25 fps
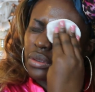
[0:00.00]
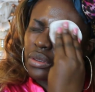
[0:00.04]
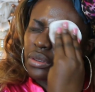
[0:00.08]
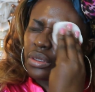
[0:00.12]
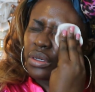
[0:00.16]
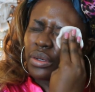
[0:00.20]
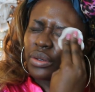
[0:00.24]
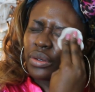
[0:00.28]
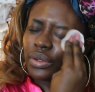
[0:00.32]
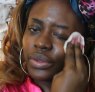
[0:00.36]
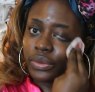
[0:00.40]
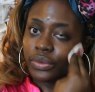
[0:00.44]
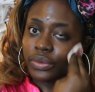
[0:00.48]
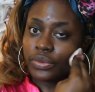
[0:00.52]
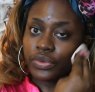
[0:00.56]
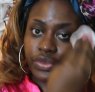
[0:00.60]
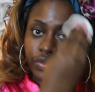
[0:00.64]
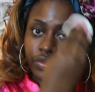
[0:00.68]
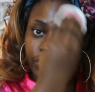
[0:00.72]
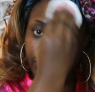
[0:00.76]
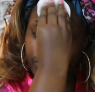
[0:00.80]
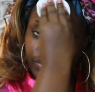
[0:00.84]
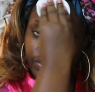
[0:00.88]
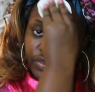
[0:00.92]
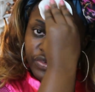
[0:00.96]
going
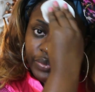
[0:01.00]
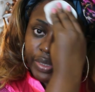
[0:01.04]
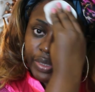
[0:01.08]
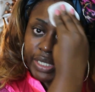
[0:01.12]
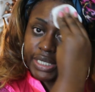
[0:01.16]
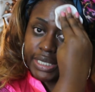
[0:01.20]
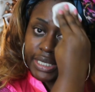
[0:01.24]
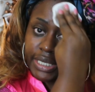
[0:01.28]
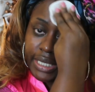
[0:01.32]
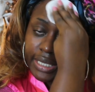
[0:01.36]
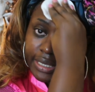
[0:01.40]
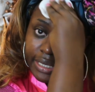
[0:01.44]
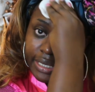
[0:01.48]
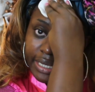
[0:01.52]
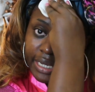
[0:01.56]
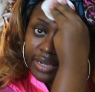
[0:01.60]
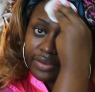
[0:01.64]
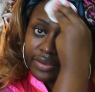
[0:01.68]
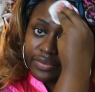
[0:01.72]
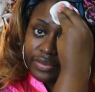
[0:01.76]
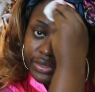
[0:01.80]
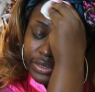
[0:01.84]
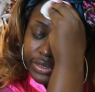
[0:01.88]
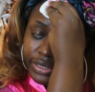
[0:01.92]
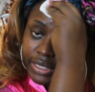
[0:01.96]
through with my skincare
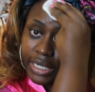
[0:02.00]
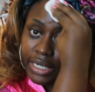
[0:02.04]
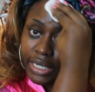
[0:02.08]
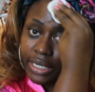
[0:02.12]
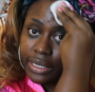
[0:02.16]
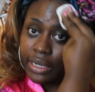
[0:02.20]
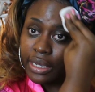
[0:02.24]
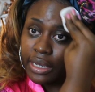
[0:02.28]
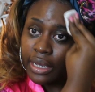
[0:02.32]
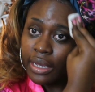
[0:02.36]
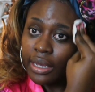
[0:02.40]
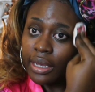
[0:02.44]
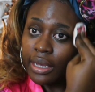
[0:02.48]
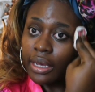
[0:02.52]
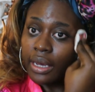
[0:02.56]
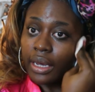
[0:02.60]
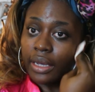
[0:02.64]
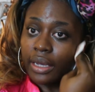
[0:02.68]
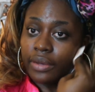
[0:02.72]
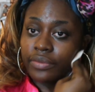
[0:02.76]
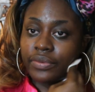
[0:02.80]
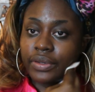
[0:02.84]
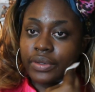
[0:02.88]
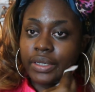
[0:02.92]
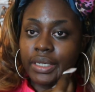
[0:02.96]
routine,
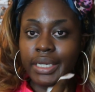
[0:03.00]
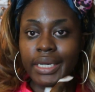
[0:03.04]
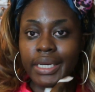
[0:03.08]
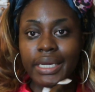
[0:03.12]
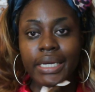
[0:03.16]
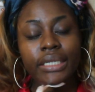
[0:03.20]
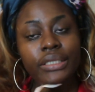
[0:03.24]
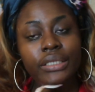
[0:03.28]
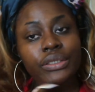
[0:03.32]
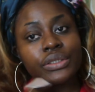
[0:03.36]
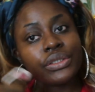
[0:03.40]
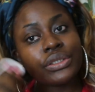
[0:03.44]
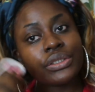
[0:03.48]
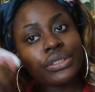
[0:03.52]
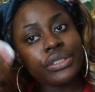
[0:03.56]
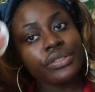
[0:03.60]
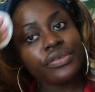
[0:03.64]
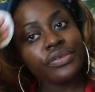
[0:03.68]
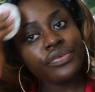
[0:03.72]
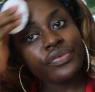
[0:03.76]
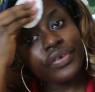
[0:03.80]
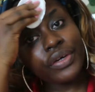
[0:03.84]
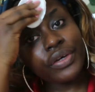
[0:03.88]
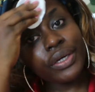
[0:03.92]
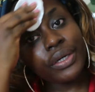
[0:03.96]
I really can just
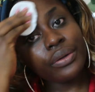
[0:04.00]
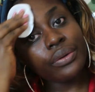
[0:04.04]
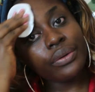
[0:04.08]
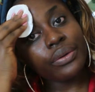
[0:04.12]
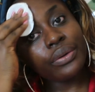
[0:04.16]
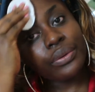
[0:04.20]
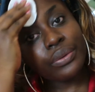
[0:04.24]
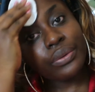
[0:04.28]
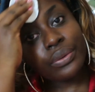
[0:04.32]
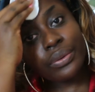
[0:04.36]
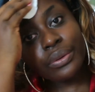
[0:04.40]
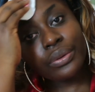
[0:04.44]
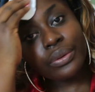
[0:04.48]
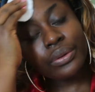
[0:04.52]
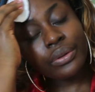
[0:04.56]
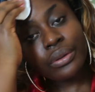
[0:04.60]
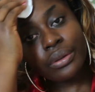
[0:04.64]
feel